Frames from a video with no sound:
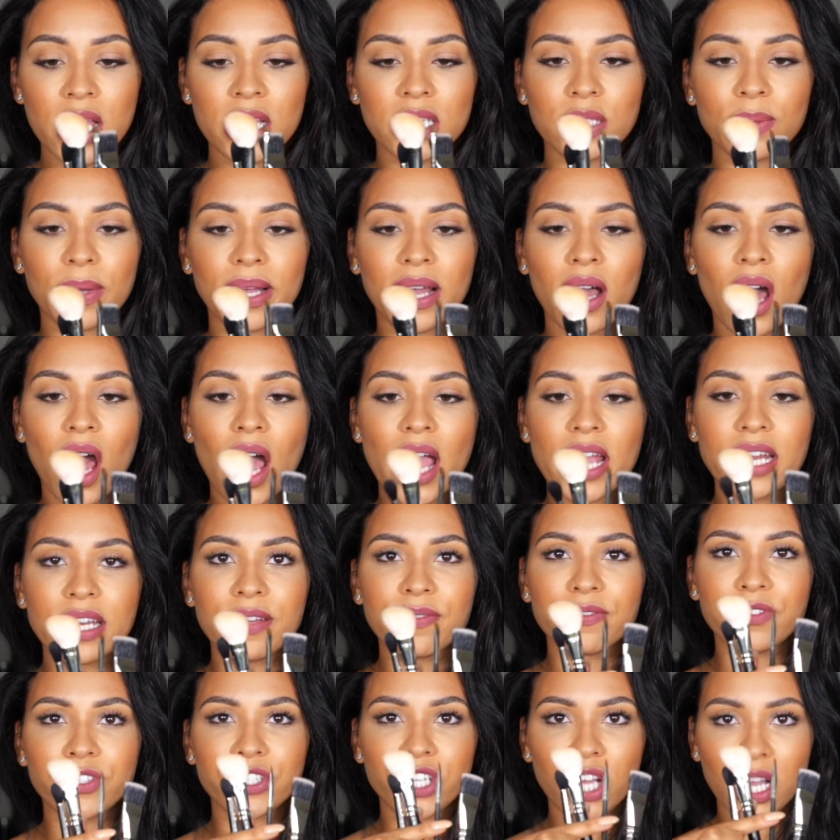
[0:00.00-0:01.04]
So I kind
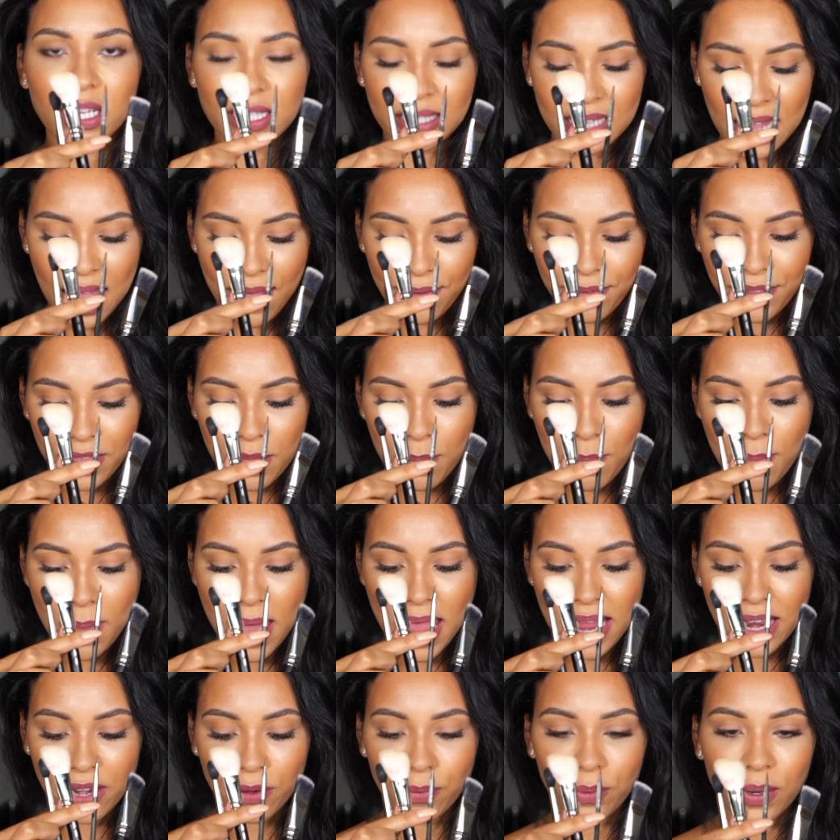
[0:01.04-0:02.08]
of just have the
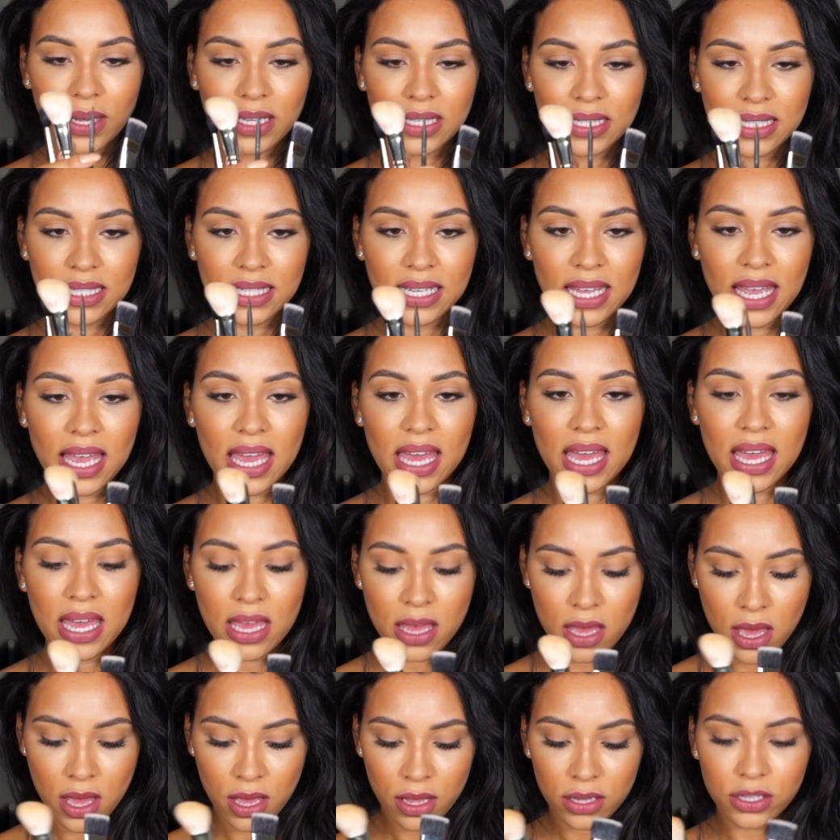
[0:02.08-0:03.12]
main ones
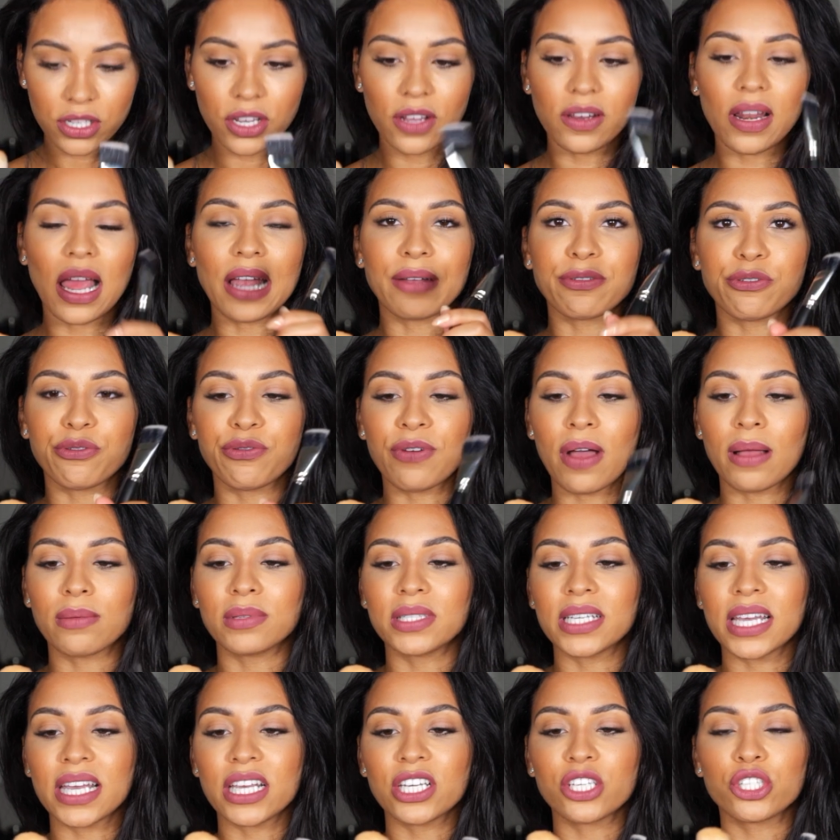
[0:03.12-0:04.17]
here. So like for
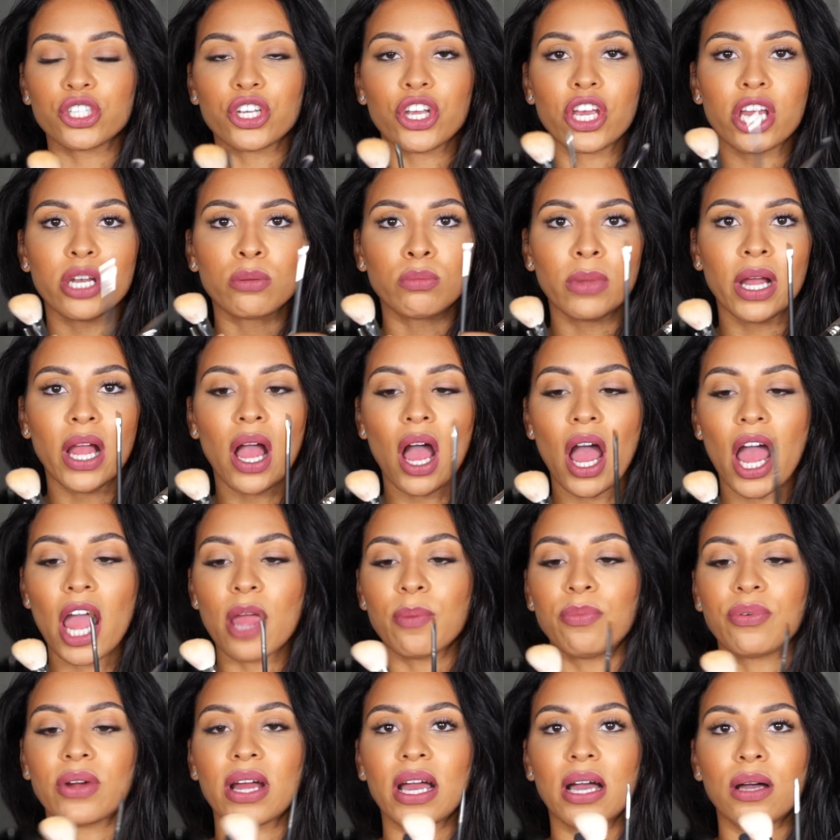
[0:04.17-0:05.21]
foundation, my
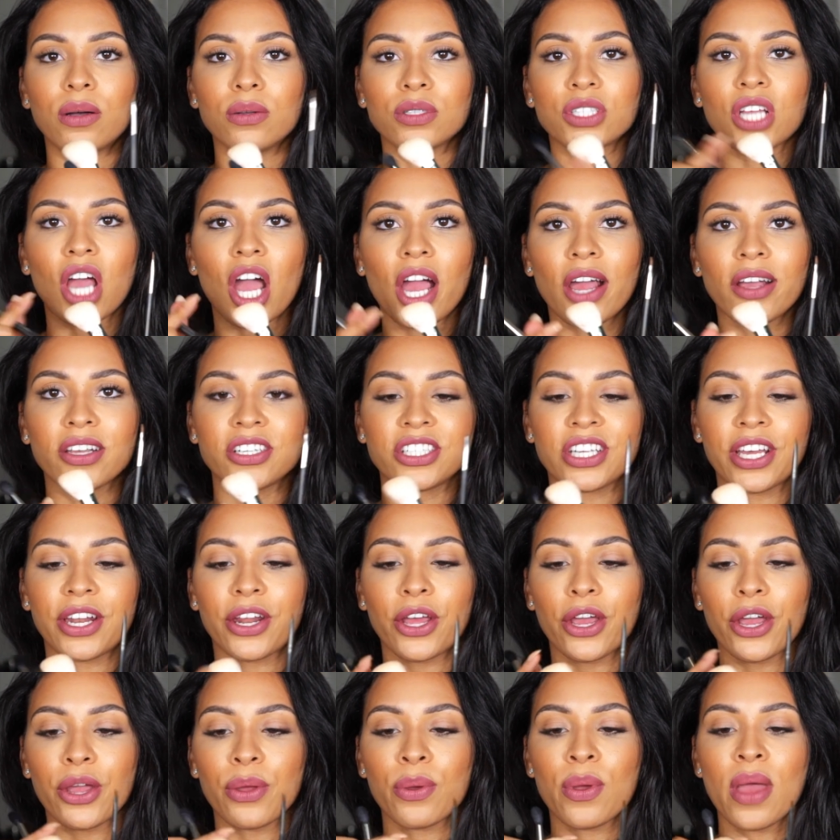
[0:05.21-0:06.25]
eyebrows,
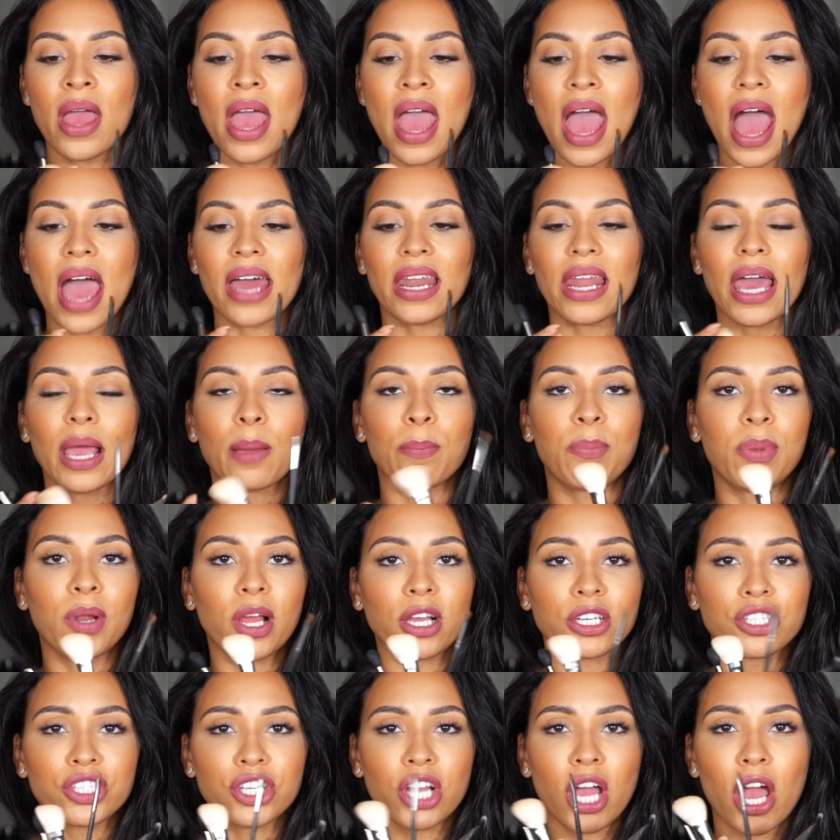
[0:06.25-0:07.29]
eyeshadow, and like
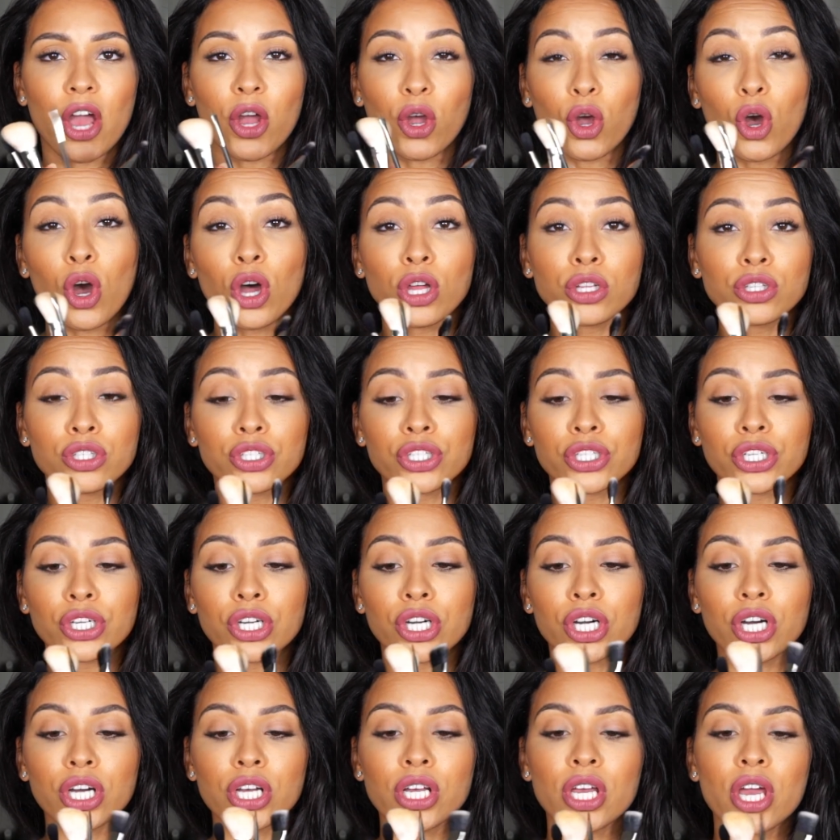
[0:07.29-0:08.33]
blusher and
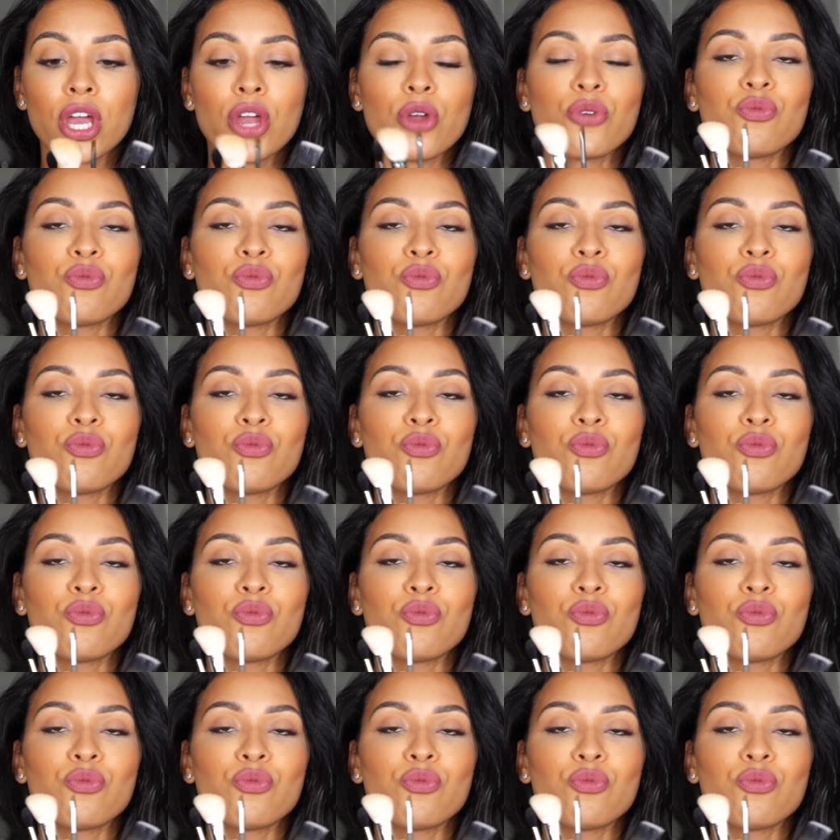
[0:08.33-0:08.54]
contour.